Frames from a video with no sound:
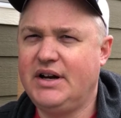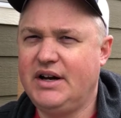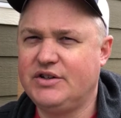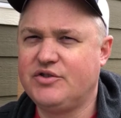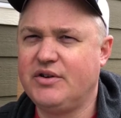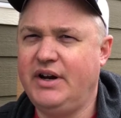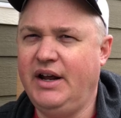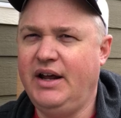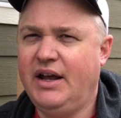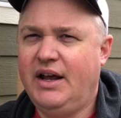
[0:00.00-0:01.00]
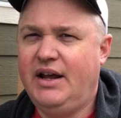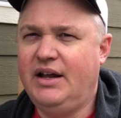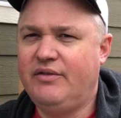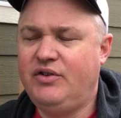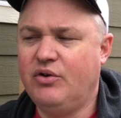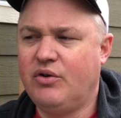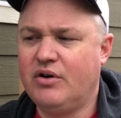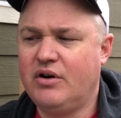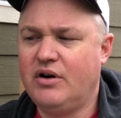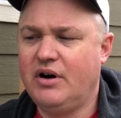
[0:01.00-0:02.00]
entry if
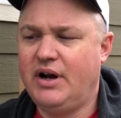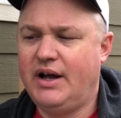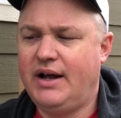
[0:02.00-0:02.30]
you're